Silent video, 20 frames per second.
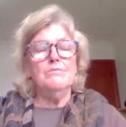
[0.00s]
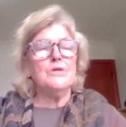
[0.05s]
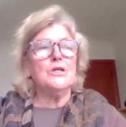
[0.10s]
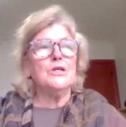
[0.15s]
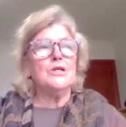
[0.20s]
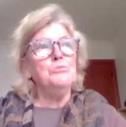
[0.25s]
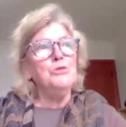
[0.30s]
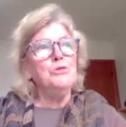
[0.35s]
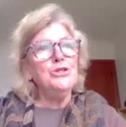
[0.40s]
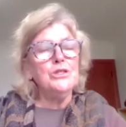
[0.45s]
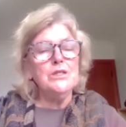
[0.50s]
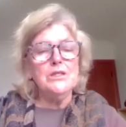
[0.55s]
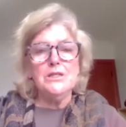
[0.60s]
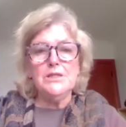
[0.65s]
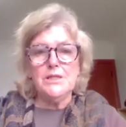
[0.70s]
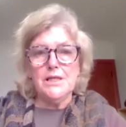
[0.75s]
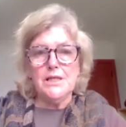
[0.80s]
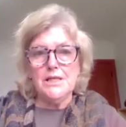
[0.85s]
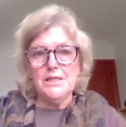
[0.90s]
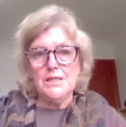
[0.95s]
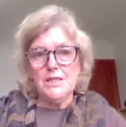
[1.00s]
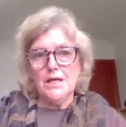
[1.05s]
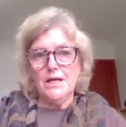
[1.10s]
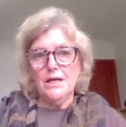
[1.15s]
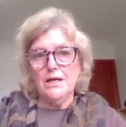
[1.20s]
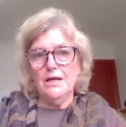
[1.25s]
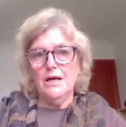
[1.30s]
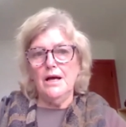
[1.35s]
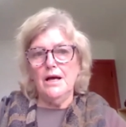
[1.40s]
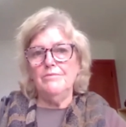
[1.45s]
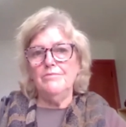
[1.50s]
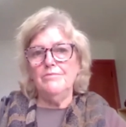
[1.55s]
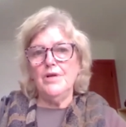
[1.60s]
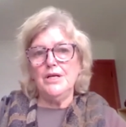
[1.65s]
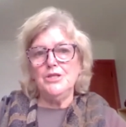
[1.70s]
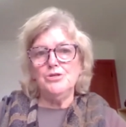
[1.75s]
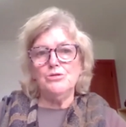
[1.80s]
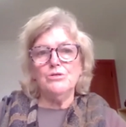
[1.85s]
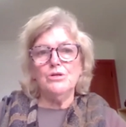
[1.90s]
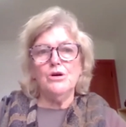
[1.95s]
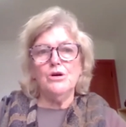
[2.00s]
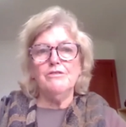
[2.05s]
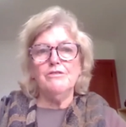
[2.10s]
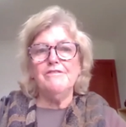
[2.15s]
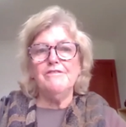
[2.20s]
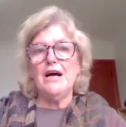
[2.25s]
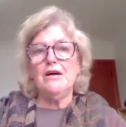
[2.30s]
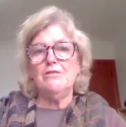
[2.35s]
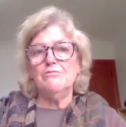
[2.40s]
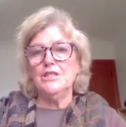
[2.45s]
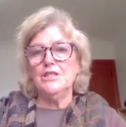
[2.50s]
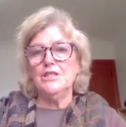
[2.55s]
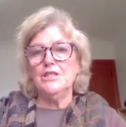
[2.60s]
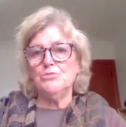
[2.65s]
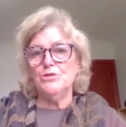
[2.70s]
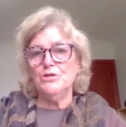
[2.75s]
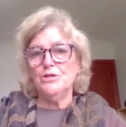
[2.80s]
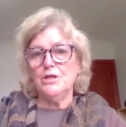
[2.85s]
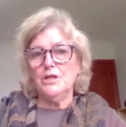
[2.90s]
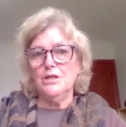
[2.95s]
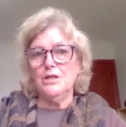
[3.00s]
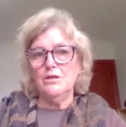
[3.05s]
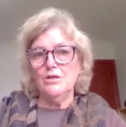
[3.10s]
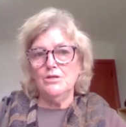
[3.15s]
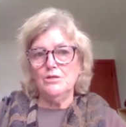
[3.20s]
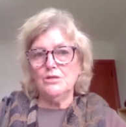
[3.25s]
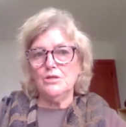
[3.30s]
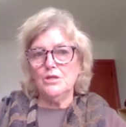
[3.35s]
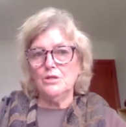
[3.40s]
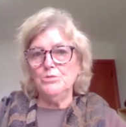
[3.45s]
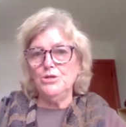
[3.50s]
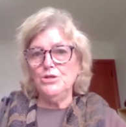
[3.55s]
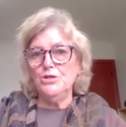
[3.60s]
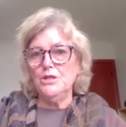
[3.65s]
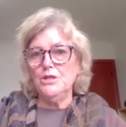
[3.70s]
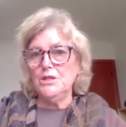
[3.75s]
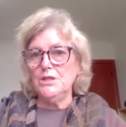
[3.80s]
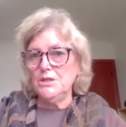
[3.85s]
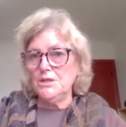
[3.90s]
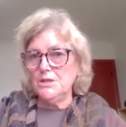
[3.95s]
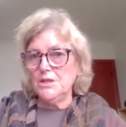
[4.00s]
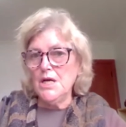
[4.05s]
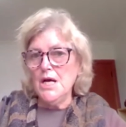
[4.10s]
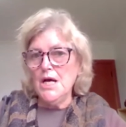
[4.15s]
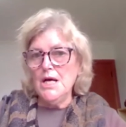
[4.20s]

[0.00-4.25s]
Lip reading: community centre, and they do a lot of outreach work in those communities.